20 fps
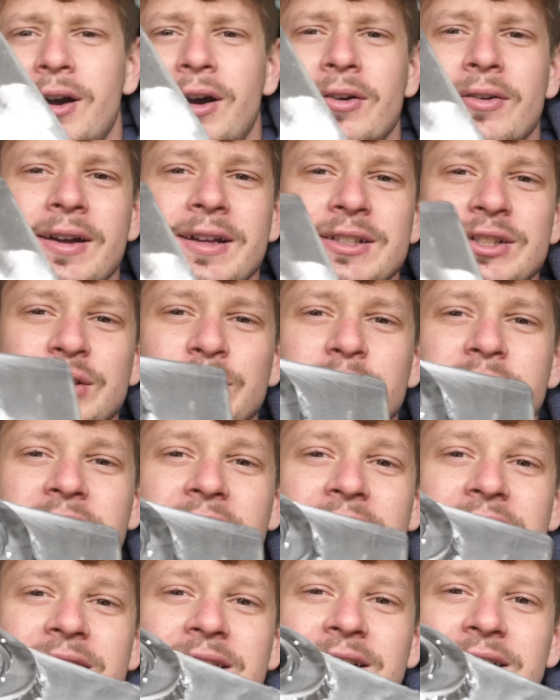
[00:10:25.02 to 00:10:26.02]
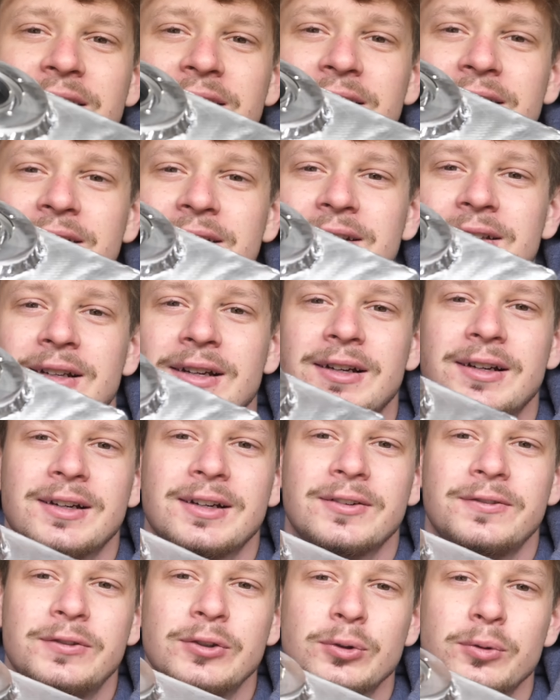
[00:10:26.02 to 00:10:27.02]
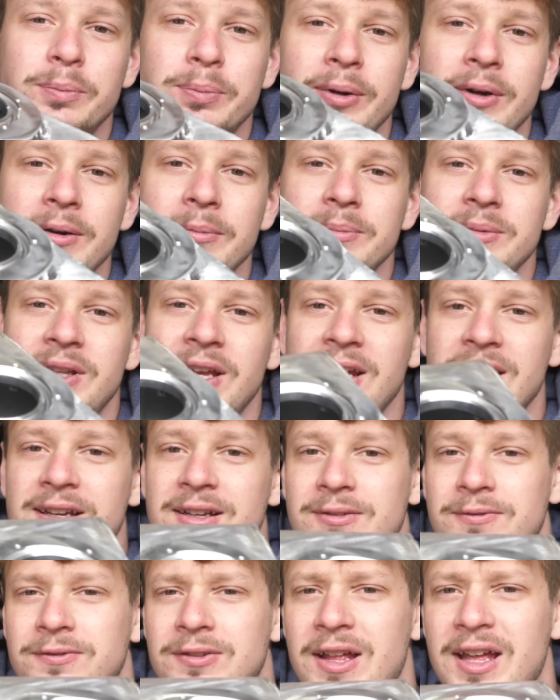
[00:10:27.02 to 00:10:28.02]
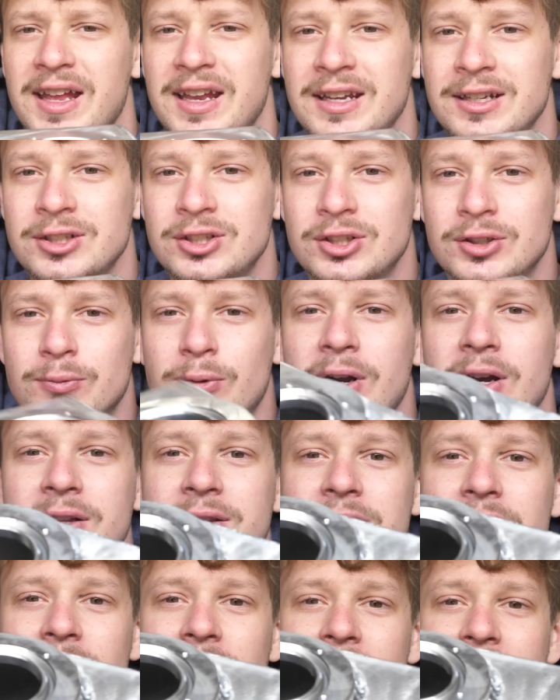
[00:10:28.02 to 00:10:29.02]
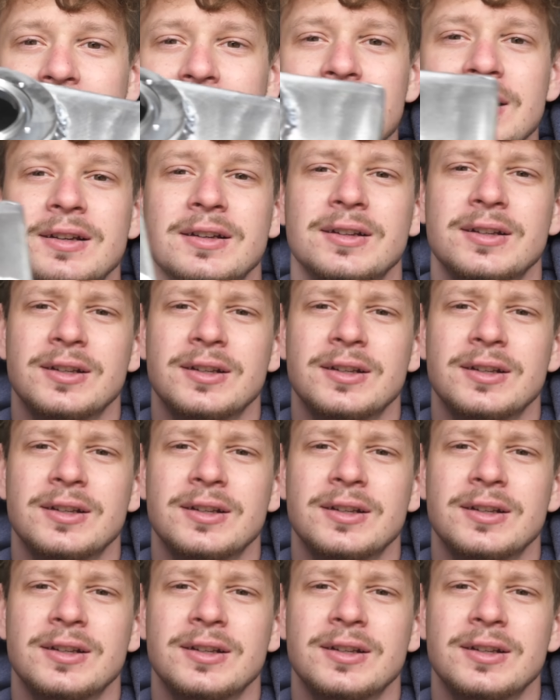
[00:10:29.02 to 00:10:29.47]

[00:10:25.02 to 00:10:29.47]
Alright, so we got the fuel pump tank flange welded on.